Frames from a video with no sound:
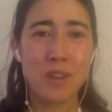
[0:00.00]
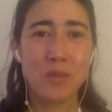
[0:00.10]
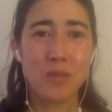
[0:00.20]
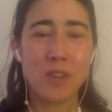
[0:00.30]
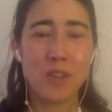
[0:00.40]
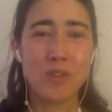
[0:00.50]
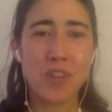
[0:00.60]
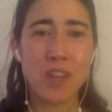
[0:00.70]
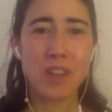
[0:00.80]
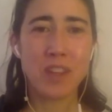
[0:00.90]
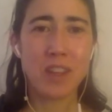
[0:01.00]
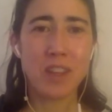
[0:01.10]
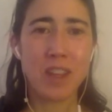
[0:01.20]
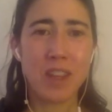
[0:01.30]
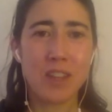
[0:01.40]
when you gently
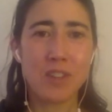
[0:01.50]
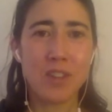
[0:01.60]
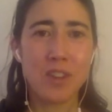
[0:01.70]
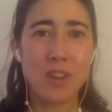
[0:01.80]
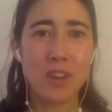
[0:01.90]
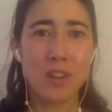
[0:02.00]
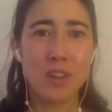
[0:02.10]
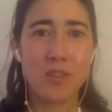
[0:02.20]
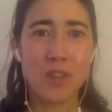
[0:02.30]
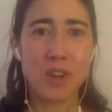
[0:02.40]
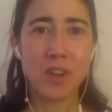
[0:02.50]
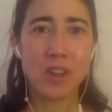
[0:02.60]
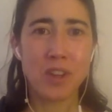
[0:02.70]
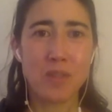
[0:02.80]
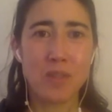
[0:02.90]
engage your tongue
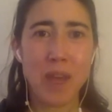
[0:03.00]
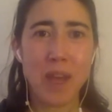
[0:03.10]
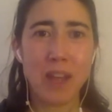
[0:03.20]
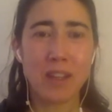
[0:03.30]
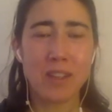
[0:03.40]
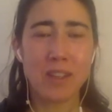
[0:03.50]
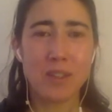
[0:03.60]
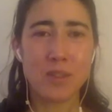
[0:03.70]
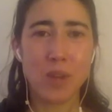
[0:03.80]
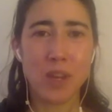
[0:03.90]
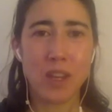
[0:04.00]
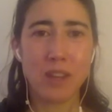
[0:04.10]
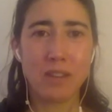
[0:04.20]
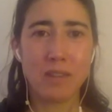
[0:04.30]
and your palate in this way.